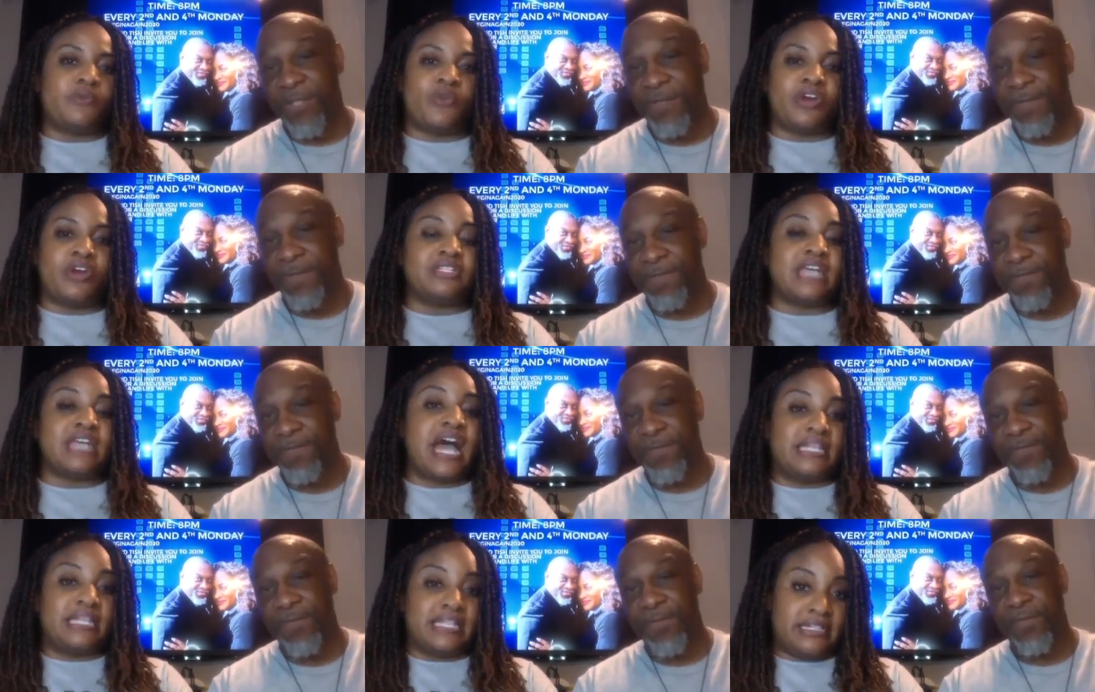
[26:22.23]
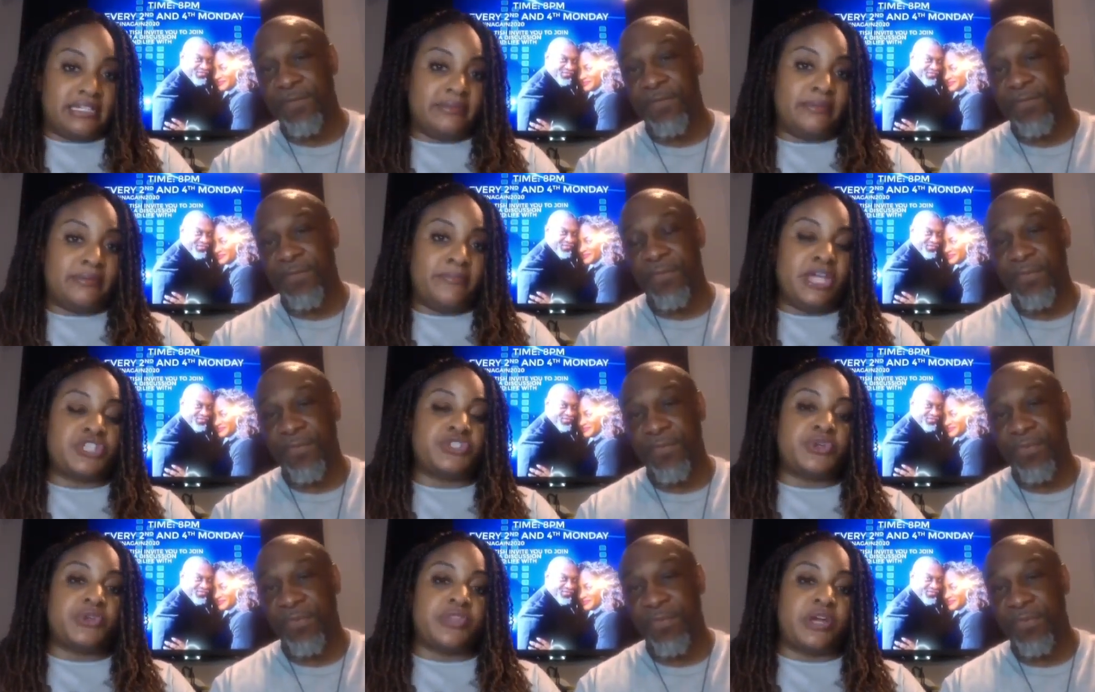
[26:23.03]
Speaker 1: we're dialing, make
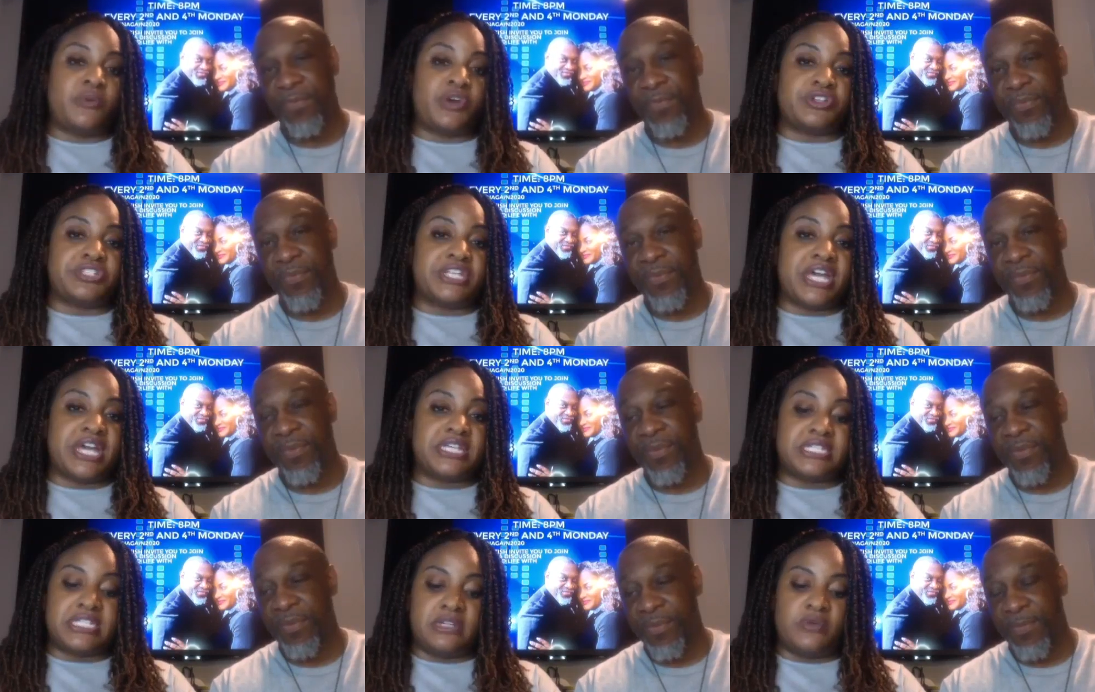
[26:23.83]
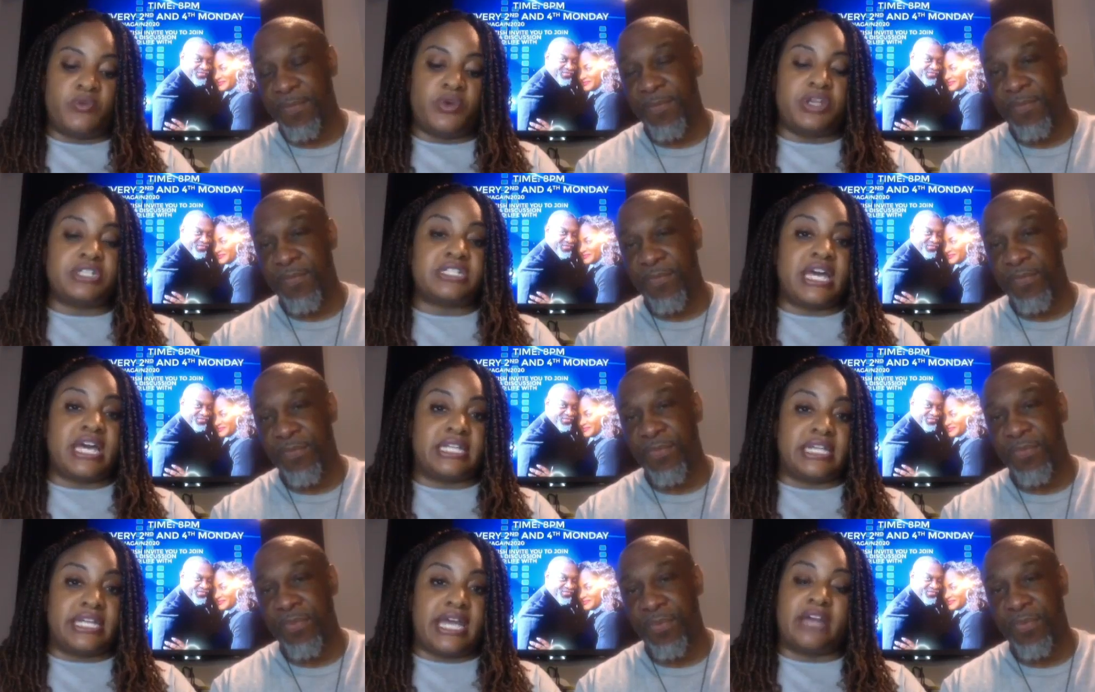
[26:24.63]
sure that we're texting, we're
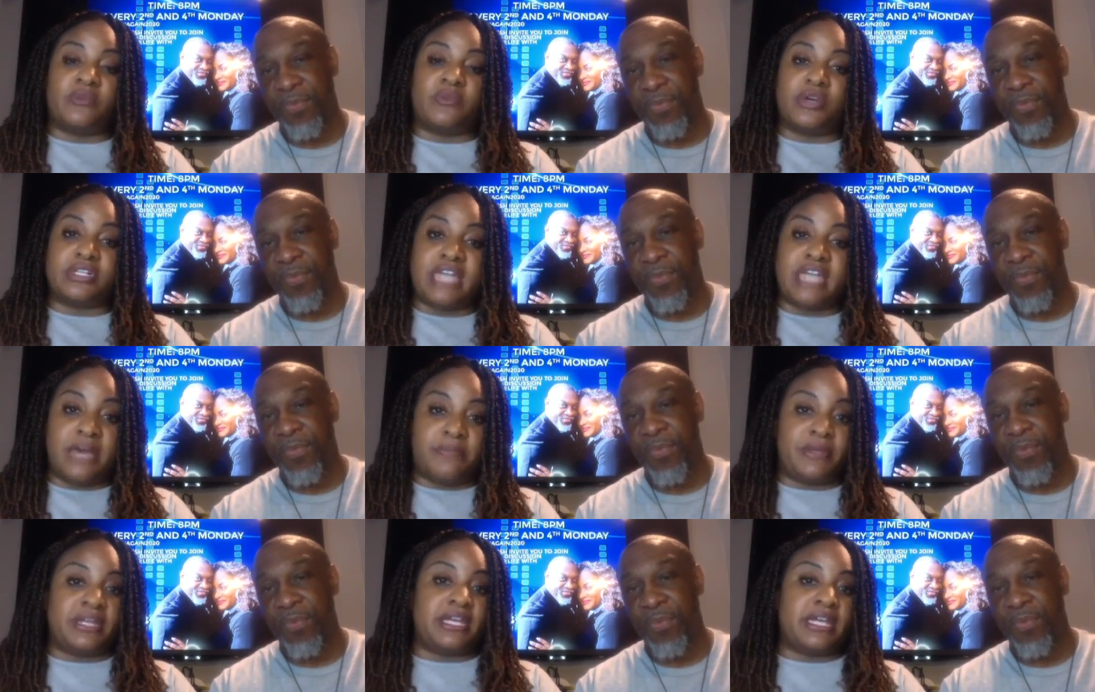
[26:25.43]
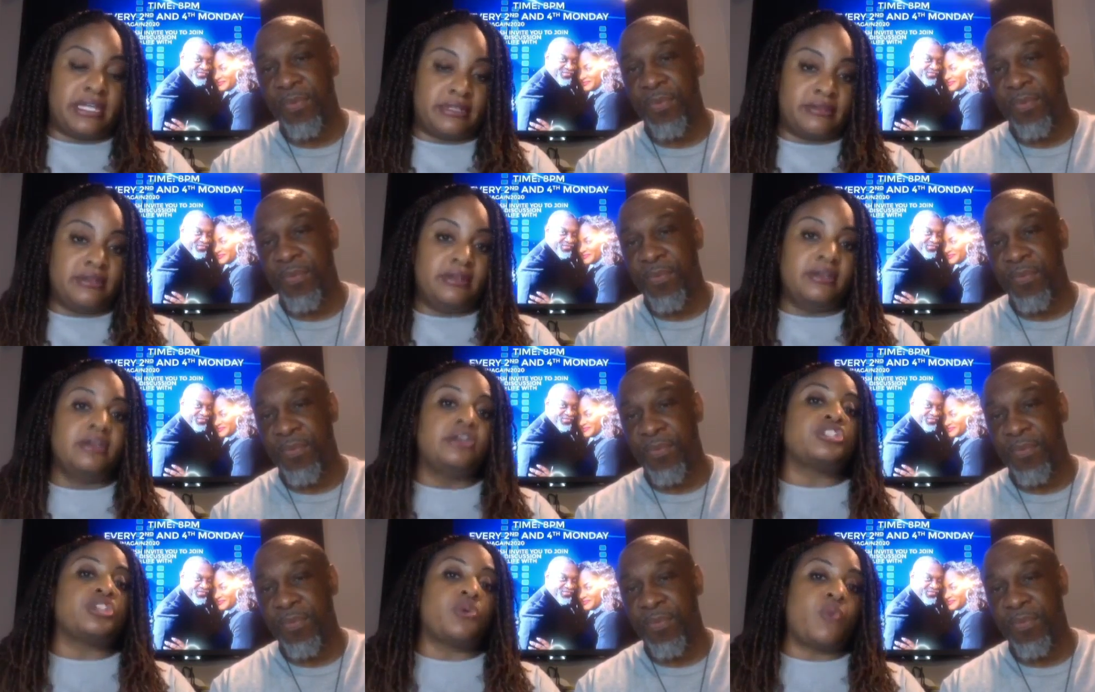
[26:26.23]
telling, and we're typing in
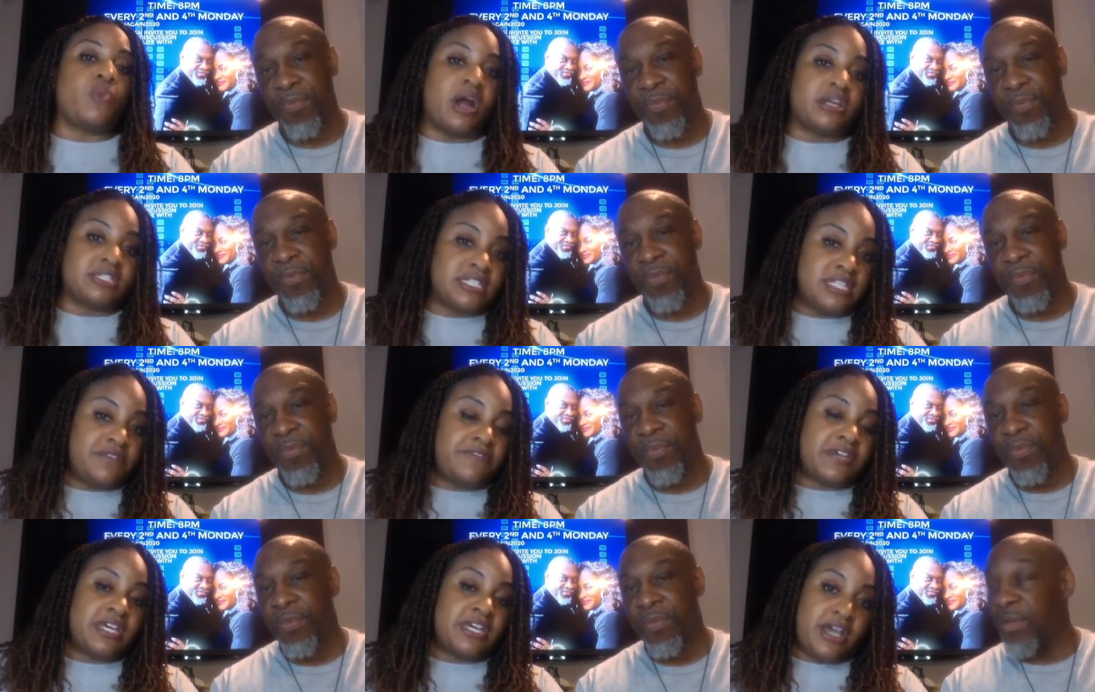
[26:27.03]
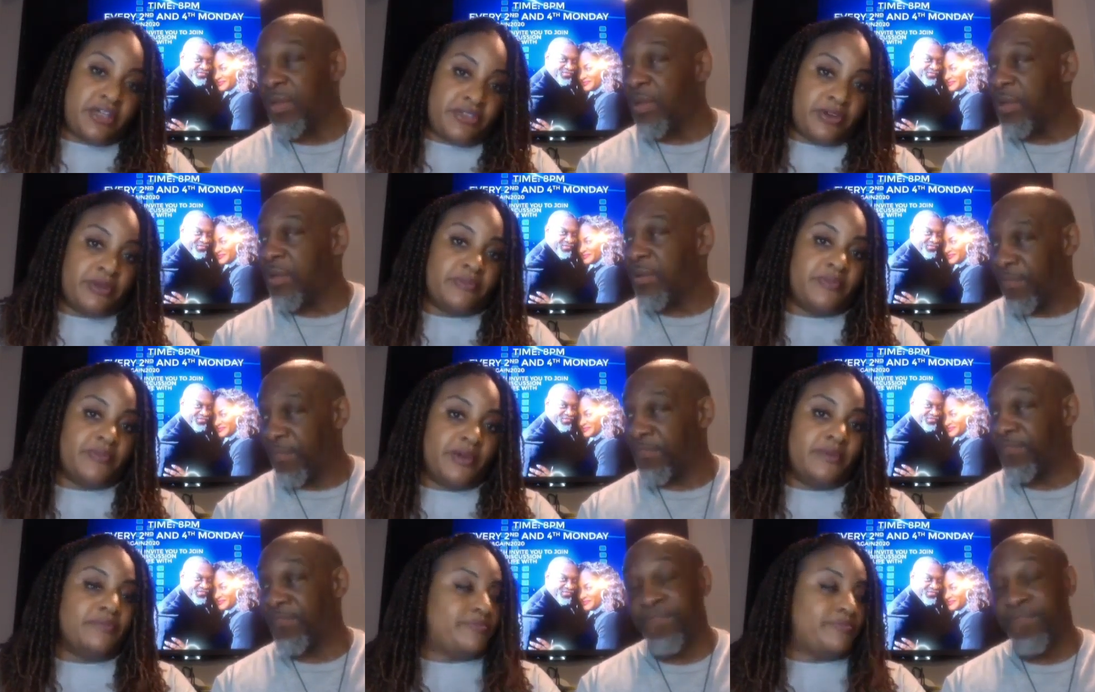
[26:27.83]
to our significant other.
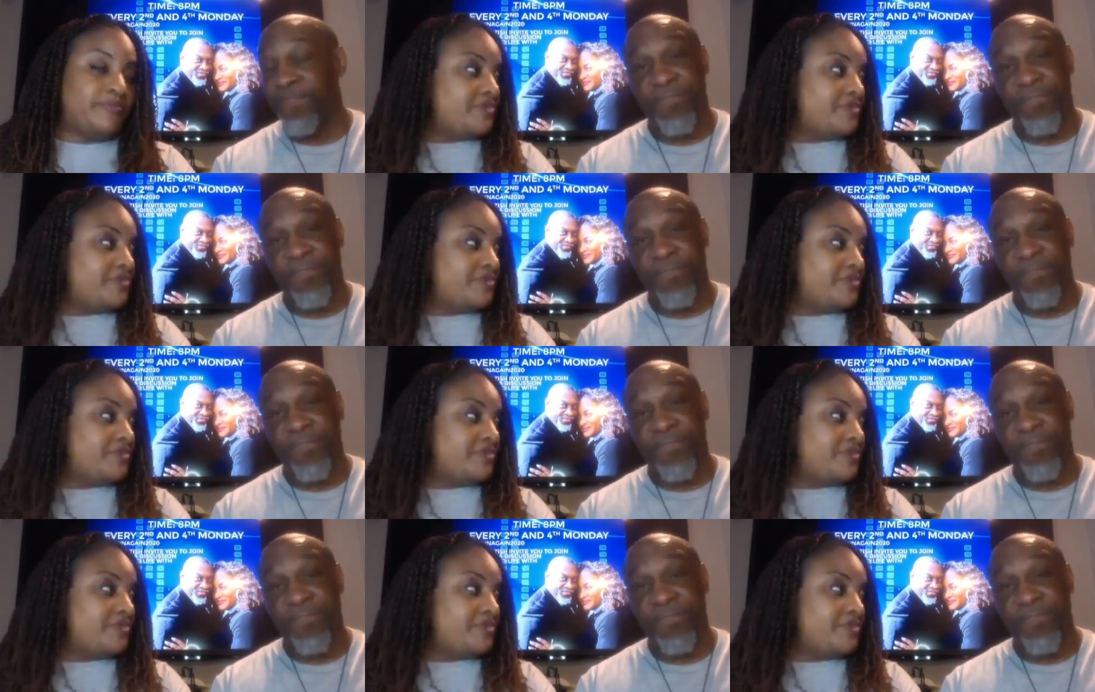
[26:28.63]
Mm-hmm. We've